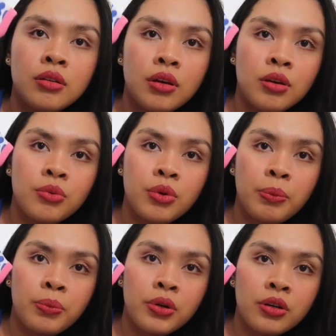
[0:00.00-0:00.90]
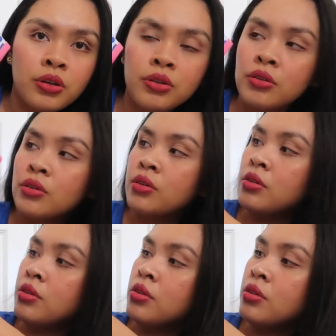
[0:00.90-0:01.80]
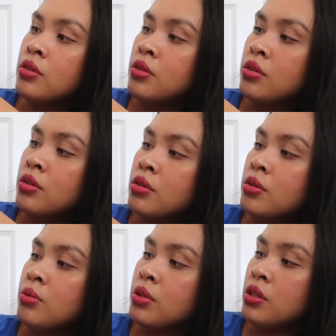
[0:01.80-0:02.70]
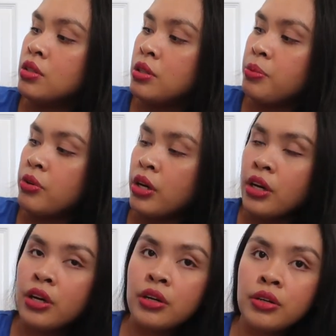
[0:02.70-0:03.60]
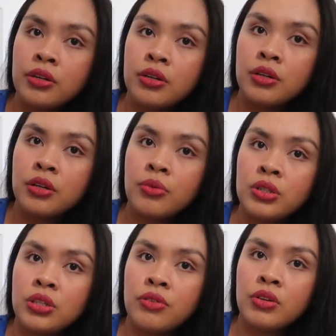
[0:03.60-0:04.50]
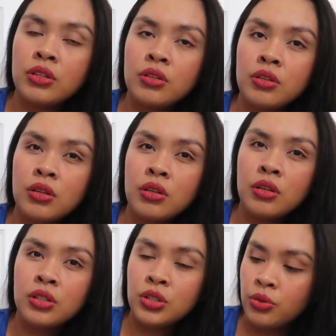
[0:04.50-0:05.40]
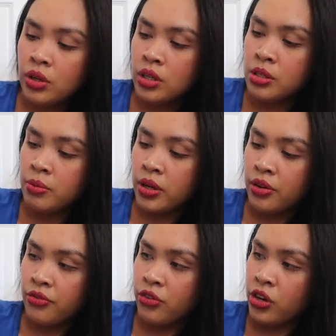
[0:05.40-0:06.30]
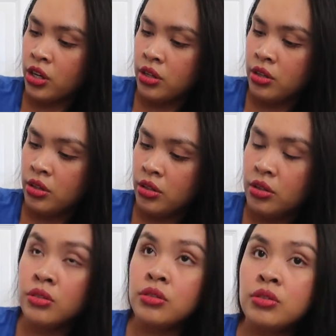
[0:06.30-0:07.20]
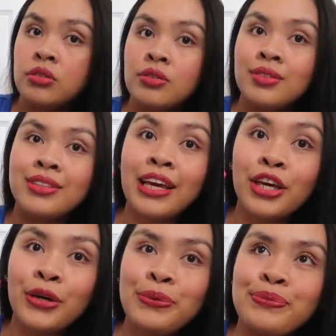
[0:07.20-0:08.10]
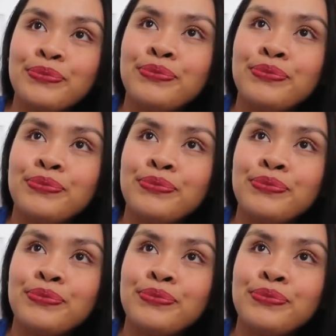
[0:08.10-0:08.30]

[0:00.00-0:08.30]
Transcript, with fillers: like romper with the zipper right here. It was given to us by a friend. Thank you.